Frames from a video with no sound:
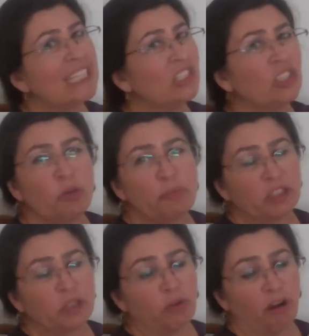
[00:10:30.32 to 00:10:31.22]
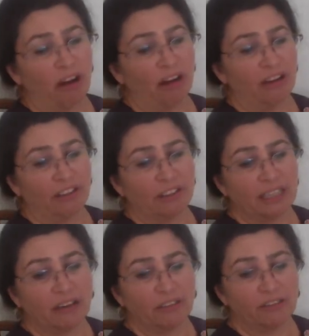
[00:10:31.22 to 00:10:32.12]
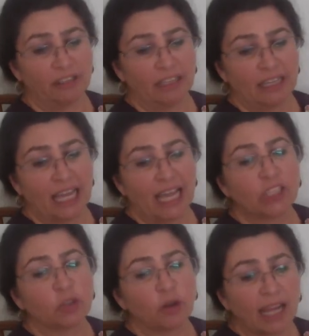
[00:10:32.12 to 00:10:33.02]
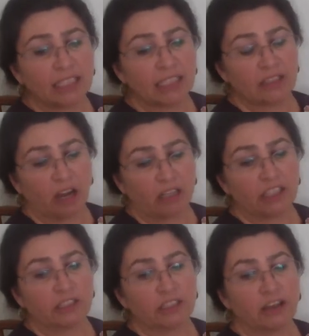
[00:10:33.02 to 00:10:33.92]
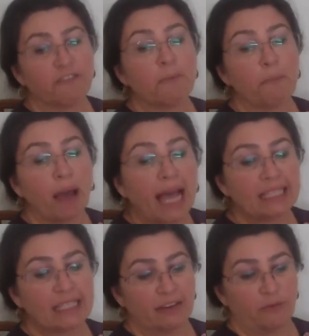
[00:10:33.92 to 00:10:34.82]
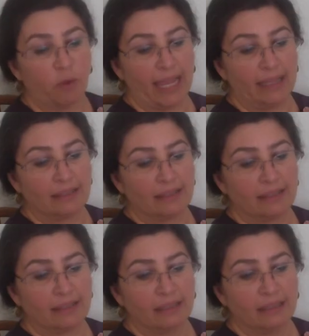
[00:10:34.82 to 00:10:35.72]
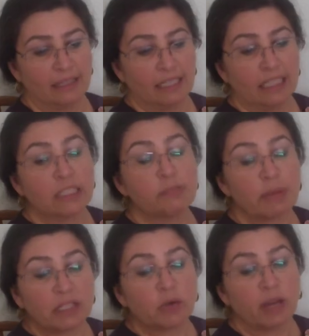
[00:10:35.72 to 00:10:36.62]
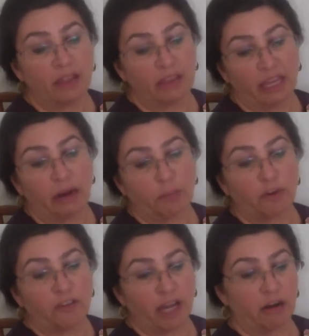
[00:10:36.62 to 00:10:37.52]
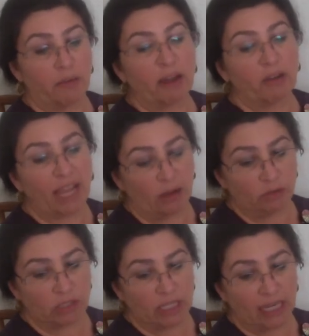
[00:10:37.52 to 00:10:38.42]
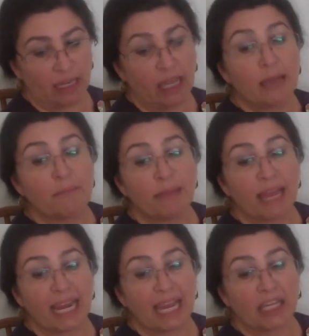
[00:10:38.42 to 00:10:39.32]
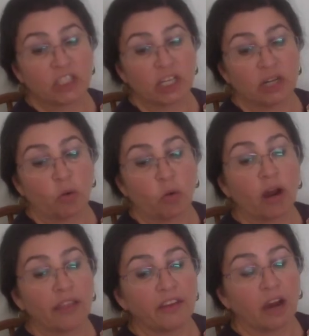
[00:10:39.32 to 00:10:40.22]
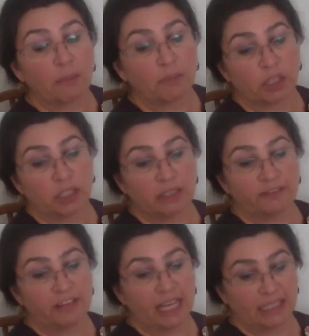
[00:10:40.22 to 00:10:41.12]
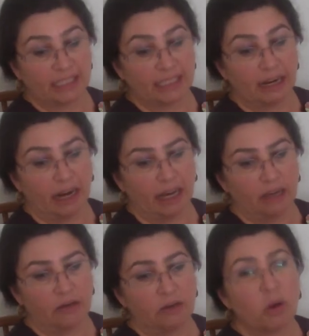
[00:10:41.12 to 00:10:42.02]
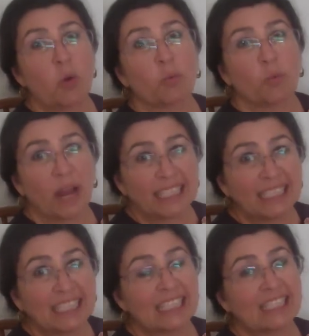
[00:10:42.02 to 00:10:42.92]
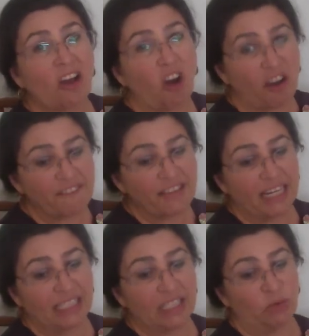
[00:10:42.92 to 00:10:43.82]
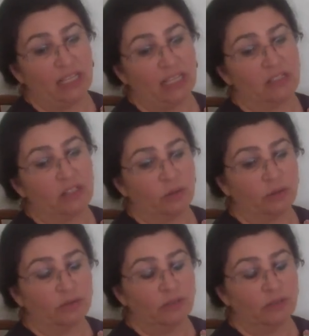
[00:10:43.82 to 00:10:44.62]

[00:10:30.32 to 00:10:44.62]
Don't be too hard on yourself, and try to talk to yourself in positive ways. Speak to a healthcare provider about counseling, medication, or other options if necessary. Rest as often as you need to.